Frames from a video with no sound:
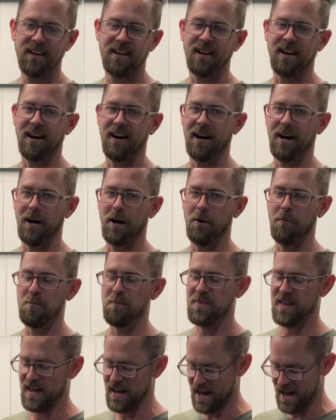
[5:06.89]

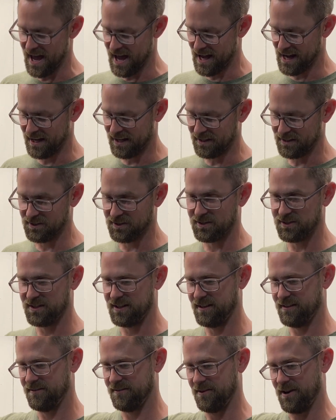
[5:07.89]

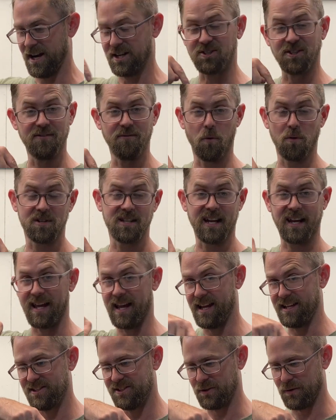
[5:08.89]
They're actually Vortec
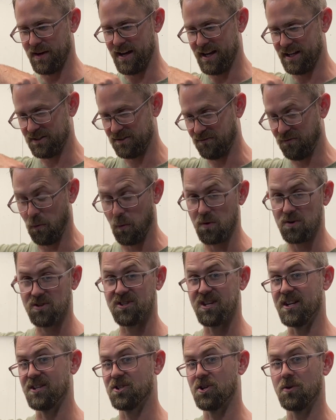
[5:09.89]
heads, so it has 4
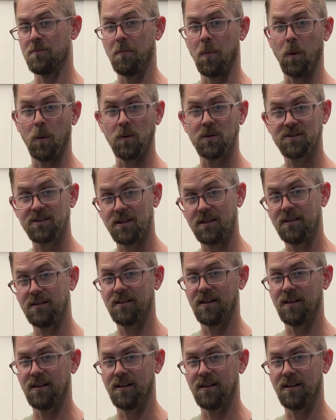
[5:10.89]
center bolt